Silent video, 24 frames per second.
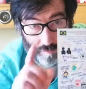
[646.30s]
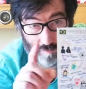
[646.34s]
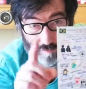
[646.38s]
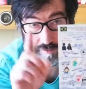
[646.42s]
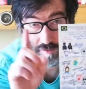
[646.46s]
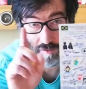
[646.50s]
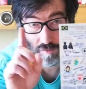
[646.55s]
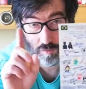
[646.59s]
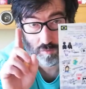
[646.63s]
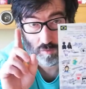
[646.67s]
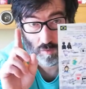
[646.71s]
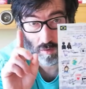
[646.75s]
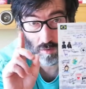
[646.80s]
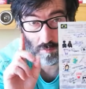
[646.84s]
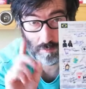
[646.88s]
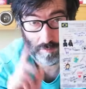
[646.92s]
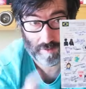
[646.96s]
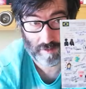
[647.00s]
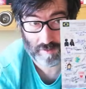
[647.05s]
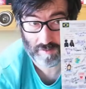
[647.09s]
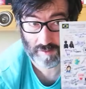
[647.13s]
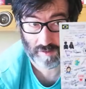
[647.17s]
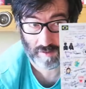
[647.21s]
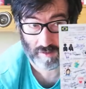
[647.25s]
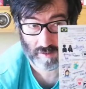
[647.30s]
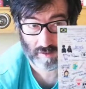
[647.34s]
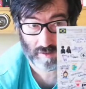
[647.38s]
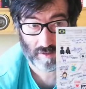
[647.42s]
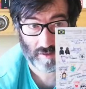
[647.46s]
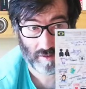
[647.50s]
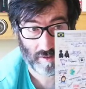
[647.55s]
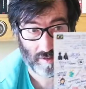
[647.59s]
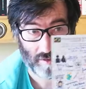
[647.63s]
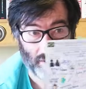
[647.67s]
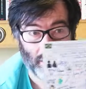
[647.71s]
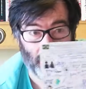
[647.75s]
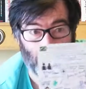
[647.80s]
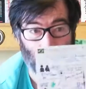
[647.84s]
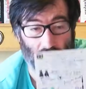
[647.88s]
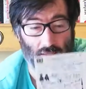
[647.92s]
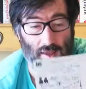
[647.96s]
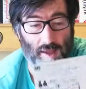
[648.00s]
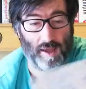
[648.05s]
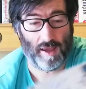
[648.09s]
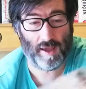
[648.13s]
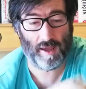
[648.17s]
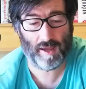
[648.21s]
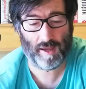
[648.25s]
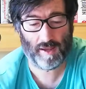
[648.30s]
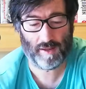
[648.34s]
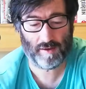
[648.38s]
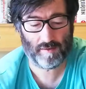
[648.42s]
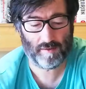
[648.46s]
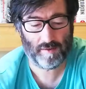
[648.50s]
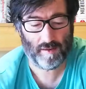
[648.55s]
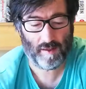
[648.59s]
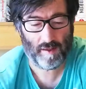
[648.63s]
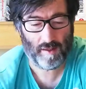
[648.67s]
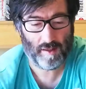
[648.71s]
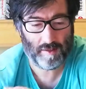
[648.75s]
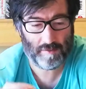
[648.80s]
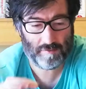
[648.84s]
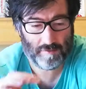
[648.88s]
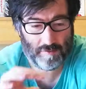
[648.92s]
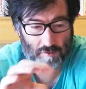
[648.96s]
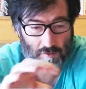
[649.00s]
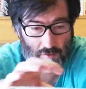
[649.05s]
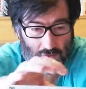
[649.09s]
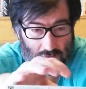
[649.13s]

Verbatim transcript: a virtual meeting, and as